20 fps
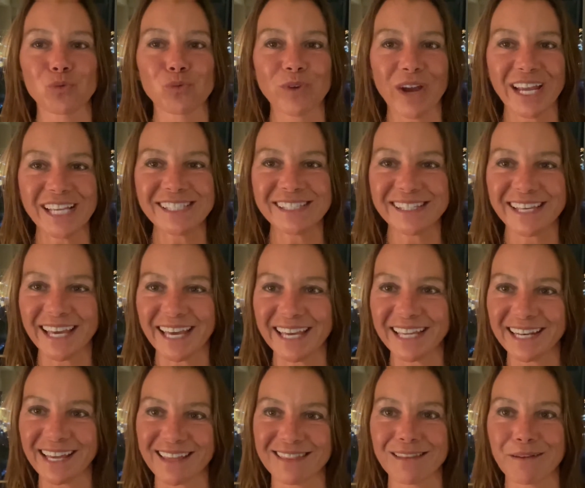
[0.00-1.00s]
race
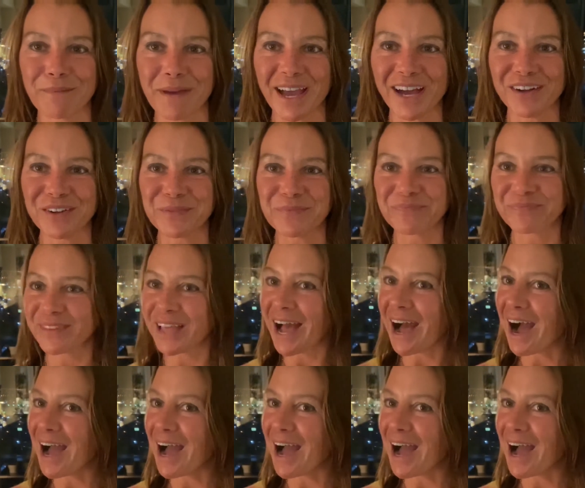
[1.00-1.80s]
kit in the mail.